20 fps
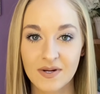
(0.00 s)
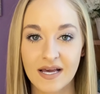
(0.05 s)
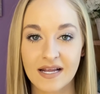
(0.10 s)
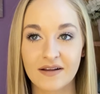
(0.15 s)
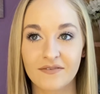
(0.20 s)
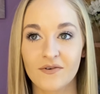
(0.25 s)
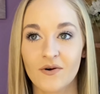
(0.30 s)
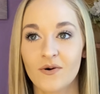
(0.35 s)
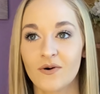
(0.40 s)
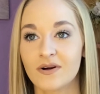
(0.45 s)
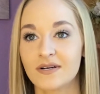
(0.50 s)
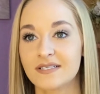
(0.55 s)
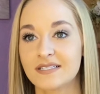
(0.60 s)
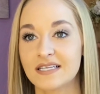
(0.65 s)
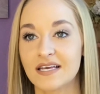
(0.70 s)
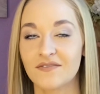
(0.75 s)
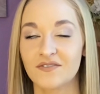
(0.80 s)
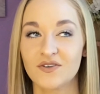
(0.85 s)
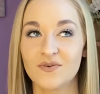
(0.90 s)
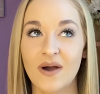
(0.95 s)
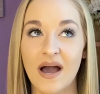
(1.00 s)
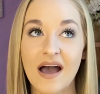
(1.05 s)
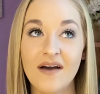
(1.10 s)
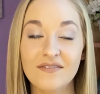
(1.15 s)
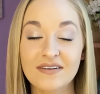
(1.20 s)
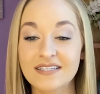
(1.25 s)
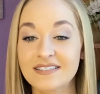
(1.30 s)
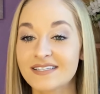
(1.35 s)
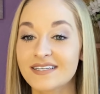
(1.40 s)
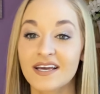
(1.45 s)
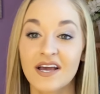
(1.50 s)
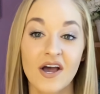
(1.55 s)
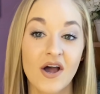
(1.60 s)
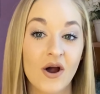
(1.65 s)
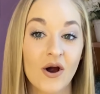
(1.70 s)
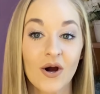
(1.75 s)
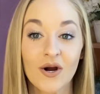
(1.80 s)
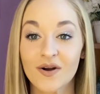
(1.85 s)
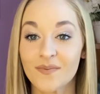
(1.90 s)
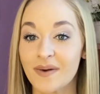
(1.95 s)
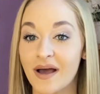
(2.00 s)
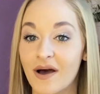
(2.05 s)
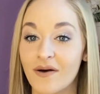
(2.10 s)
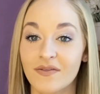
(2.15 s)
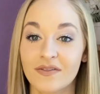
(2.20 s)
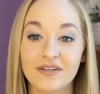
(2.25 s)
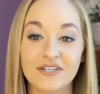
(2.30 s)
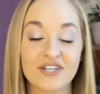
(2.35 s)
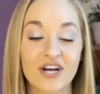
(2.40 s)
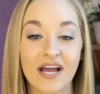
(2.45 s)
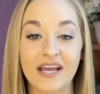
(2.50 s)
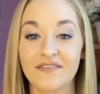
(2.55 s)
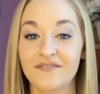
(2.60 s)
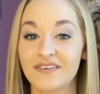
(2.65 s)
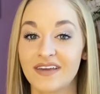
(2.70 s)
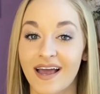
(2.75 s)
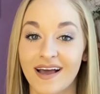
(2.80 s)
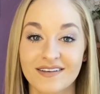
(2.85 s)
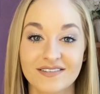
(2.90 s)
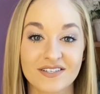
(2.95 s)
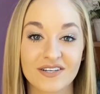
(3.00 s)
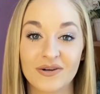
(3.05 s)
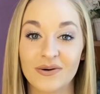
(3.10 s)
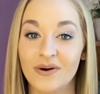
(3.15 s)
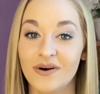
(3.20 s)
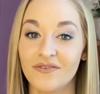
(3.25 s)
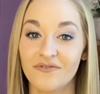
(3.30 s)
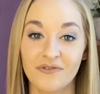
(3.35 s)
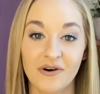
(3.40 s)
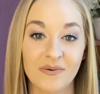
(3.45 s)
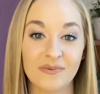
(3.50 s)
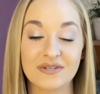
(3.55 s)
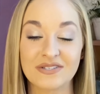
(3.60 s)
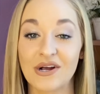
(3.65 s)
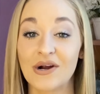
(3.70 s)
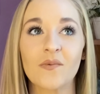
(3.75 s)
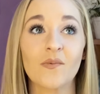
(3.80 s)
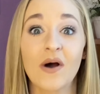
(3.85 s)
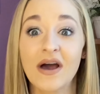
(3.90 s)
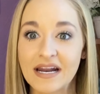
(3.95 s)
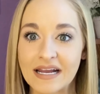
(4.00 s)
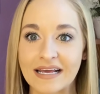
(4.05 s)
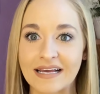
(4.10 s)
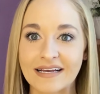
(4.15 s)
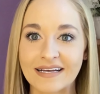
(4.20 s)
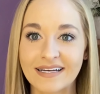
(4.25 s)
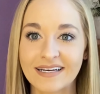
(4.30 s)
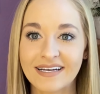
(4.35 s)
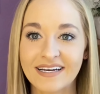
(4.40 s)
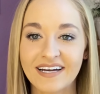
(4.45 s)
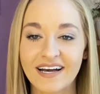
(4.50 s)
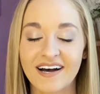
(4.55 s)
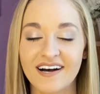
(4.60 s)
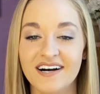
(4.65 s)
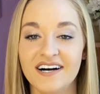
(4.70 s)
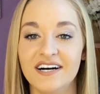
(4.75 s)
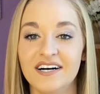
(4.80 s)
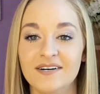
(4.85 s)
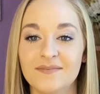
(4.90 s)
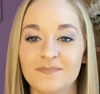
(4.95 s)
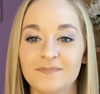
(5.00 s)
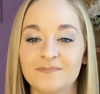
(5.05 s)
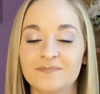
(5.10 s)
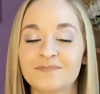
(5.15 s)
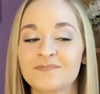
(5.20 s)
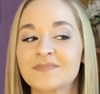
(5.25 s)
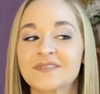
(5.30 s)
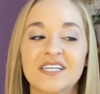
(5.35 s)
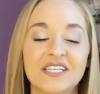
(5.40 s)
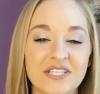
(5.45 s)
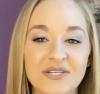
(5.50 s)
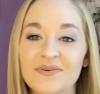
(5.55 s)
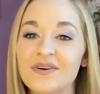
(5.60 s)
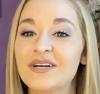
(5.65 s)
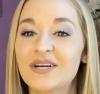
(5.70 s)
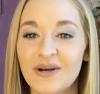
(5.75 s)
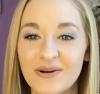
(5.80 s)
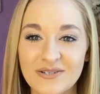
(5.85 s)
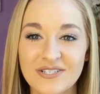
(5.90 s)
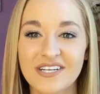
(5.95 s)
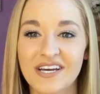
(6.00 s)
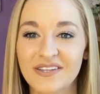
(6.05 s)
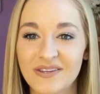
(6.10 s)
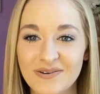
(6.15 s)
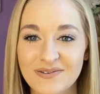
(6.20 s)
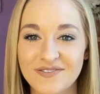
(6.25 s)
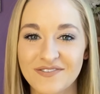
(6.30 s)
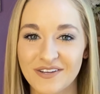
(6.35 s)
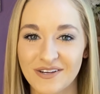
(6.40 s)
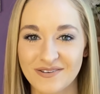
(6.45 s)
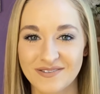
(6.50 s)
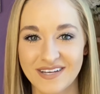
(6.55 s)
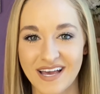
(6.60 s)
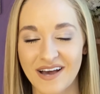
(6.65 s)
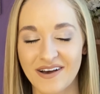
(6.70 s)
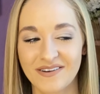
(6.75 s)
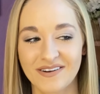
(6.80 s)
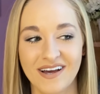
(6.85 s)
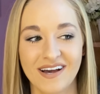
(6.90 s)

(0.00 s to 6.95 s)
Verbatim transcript: And of course, if you haven't heard about the giant fiasco of what was our wedding, um, you can go check those videos out.